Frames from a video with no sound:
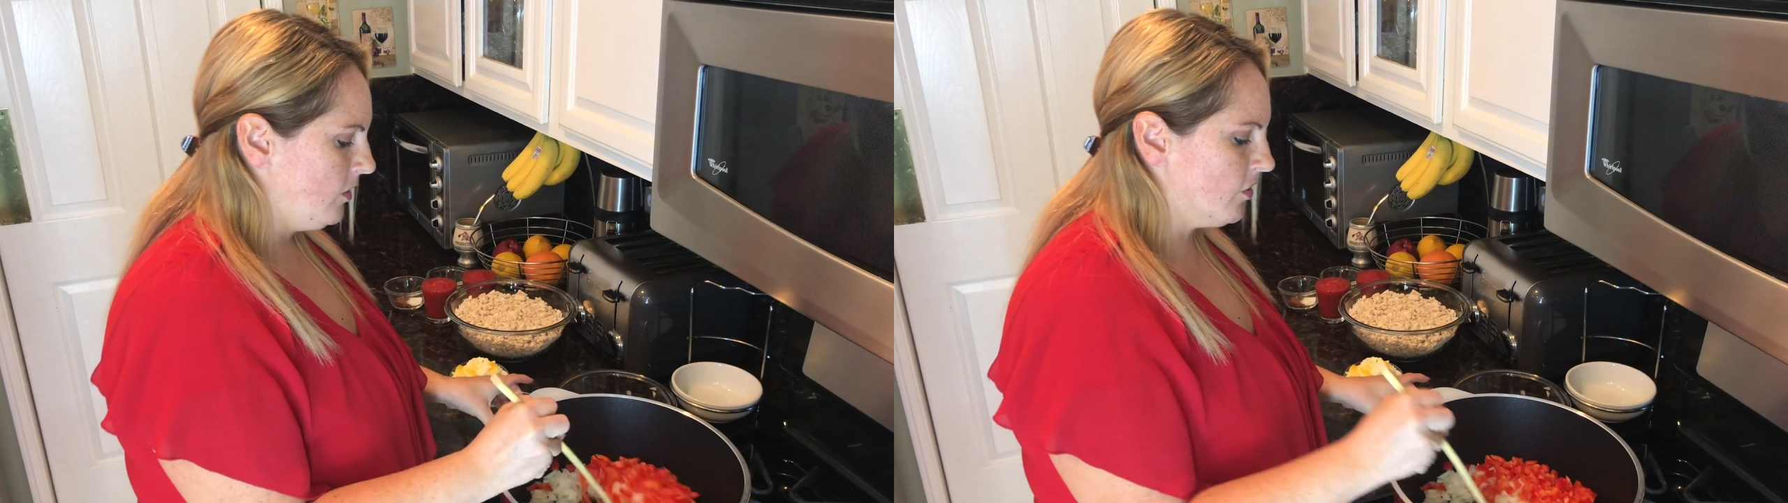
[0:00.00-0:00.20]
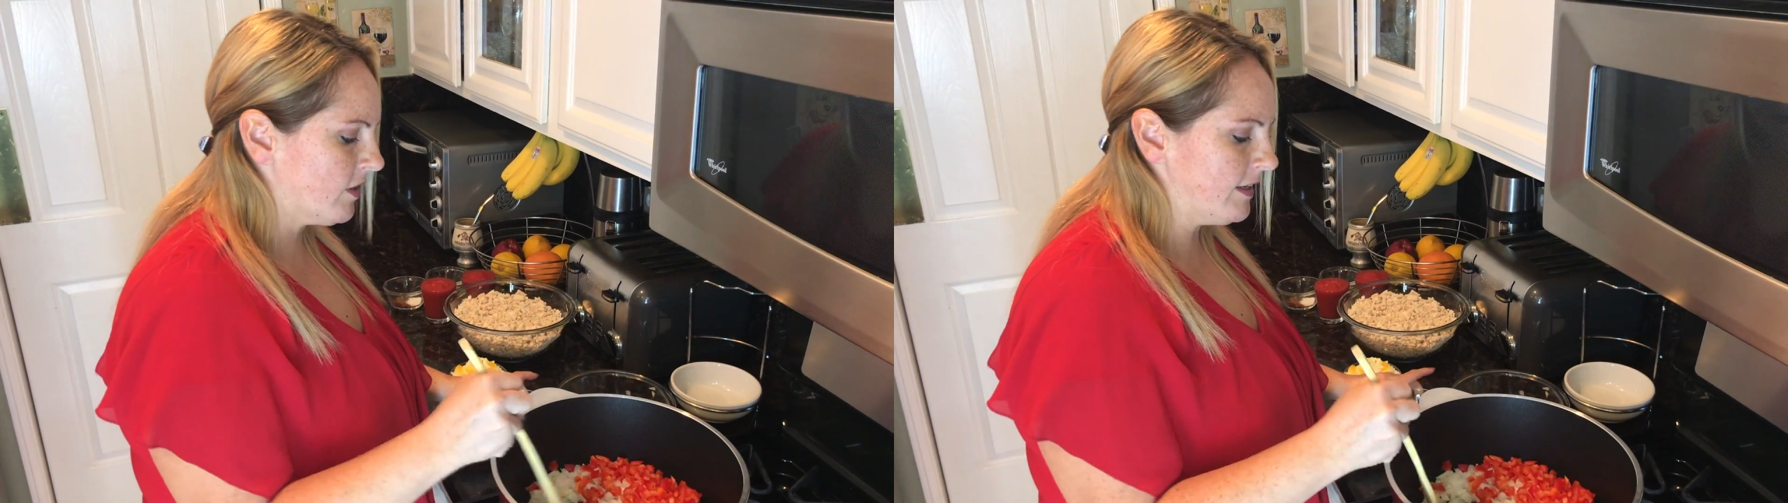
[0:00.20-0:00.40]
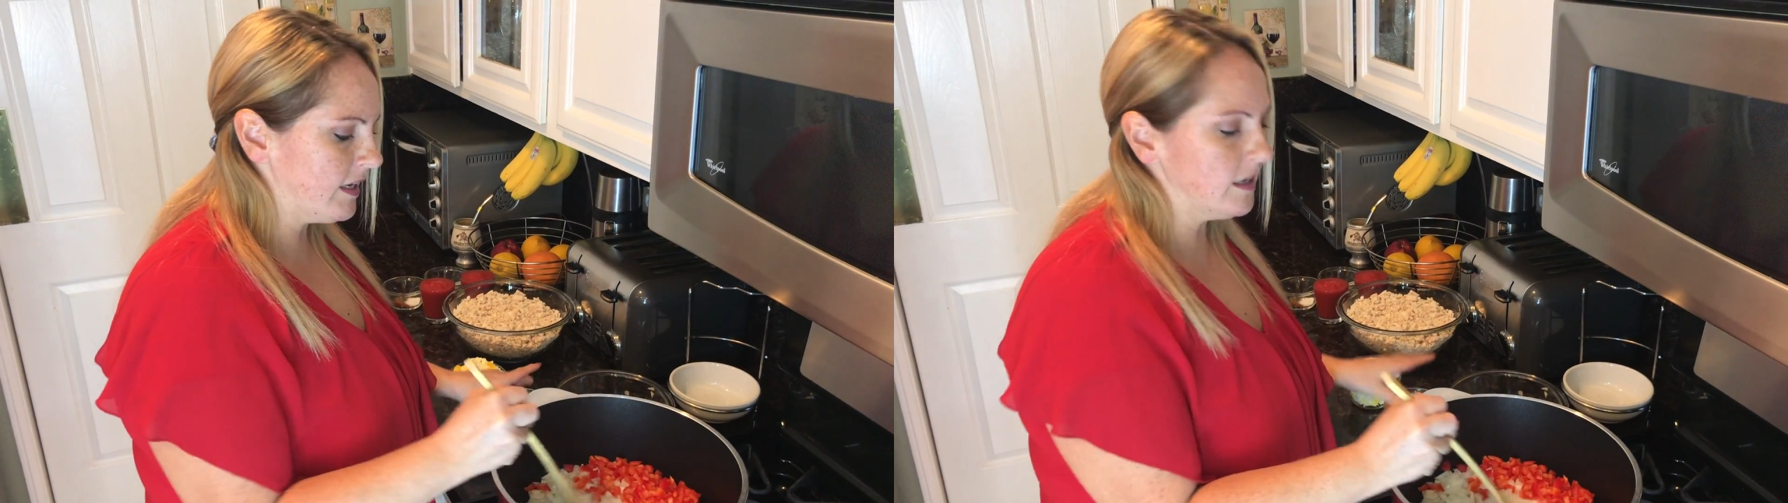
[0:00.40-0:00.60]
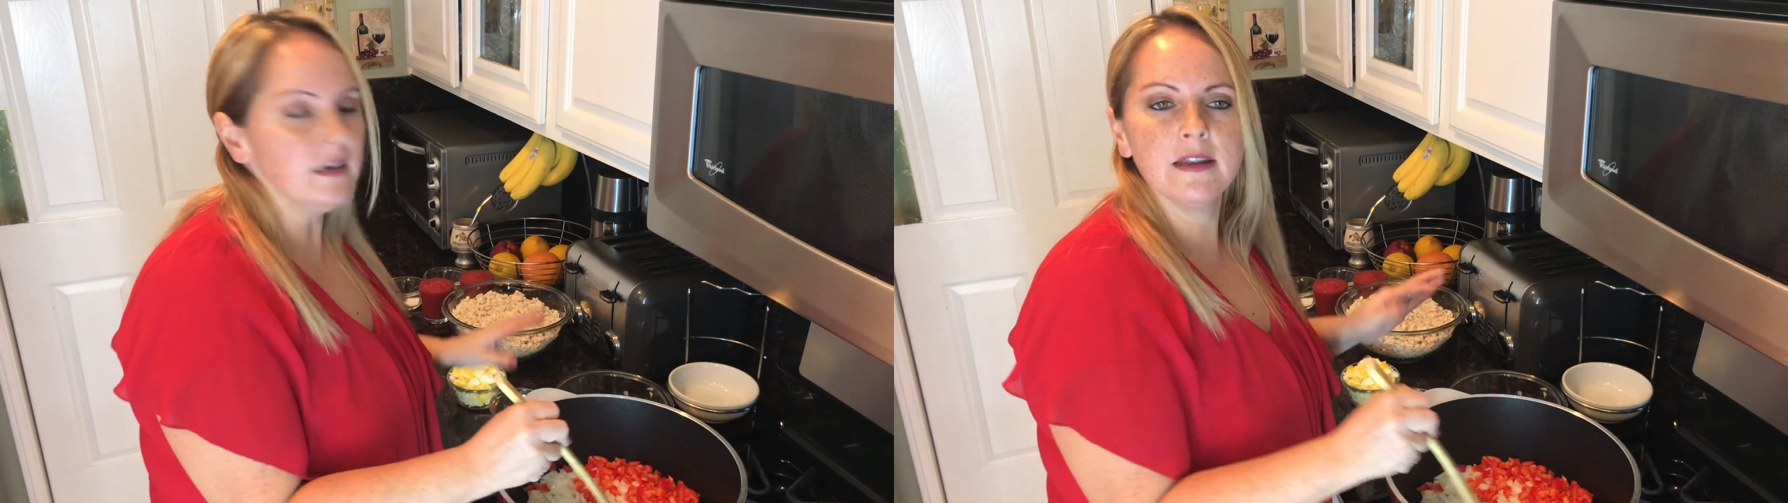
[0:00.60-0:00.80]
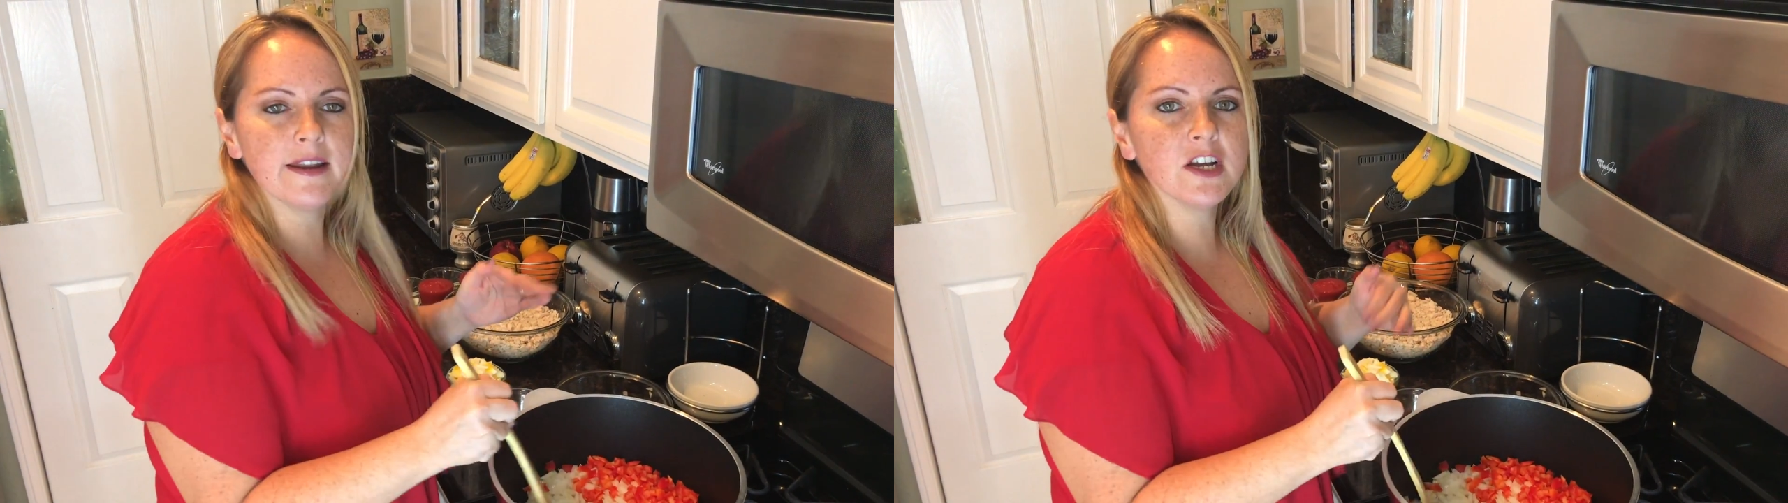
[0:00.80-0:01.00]
You're
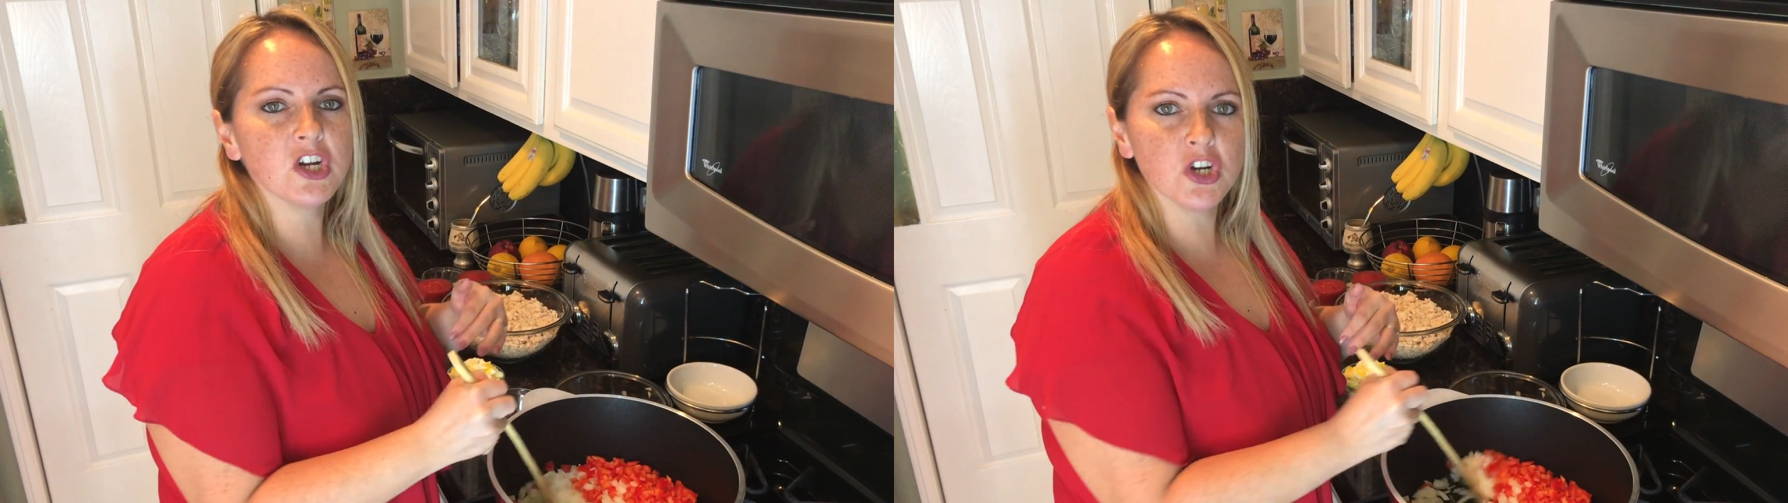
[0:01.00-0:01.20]
gonna let it